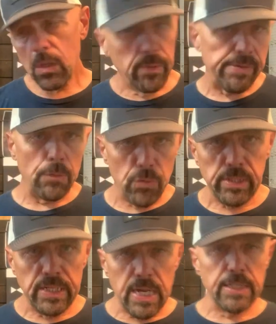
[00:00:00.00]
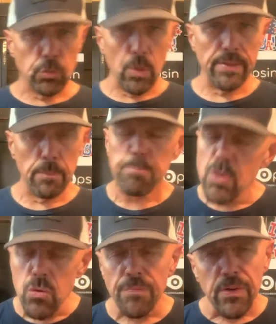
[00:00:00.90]
we've got really nice weather,
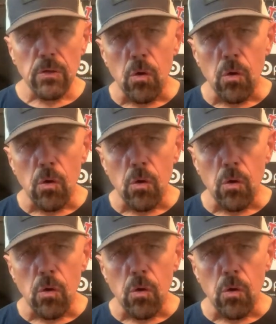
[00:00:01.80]
beautiful,